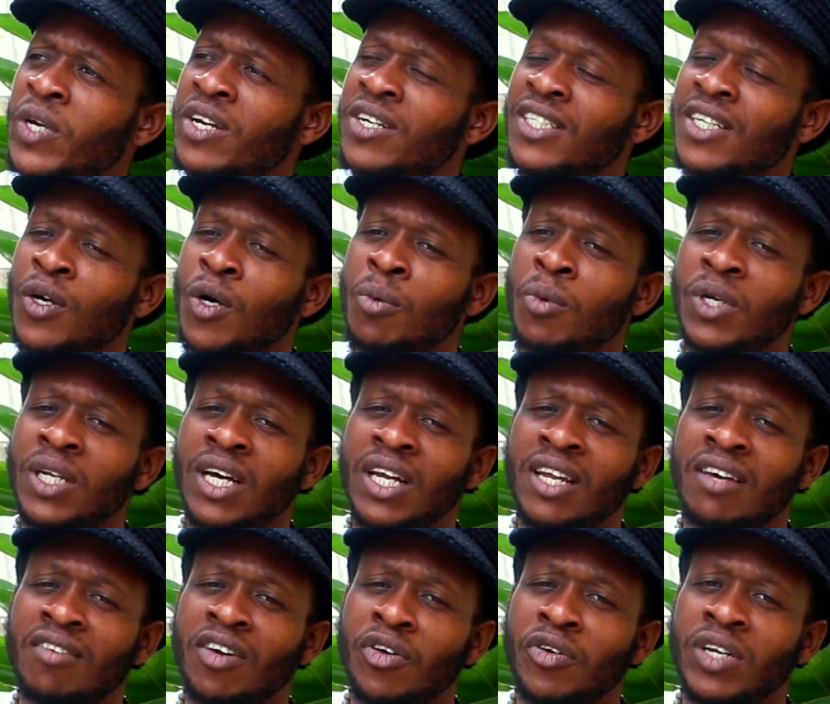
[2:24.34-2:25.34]
few years ago, but
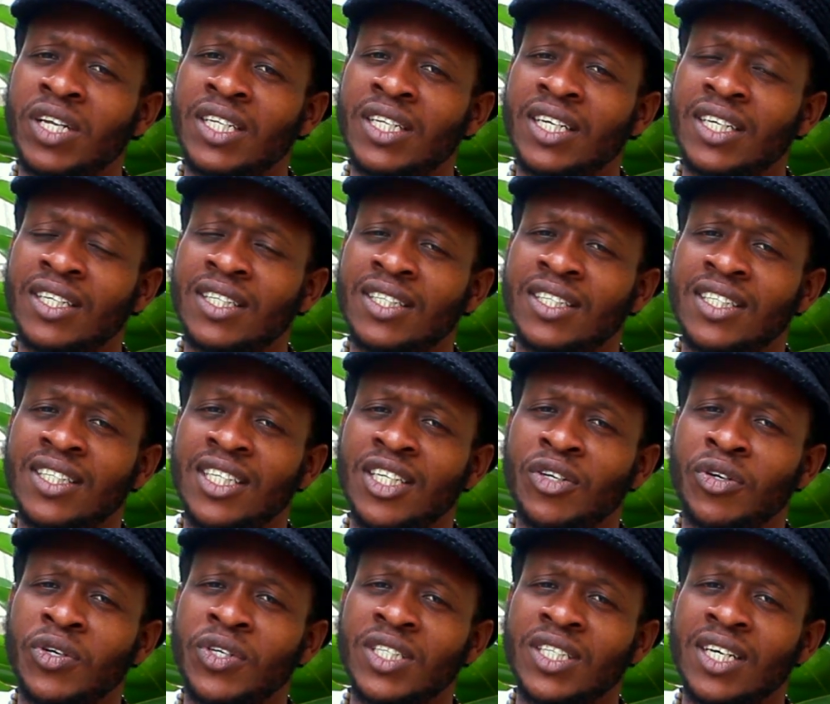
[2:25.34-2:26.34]
I never really took it
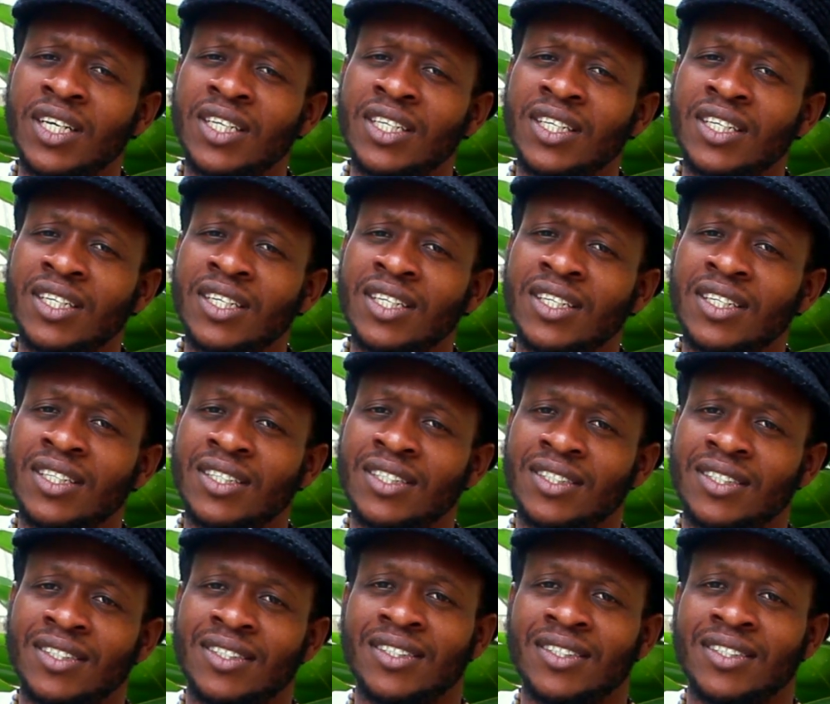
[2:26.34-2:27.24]
serious until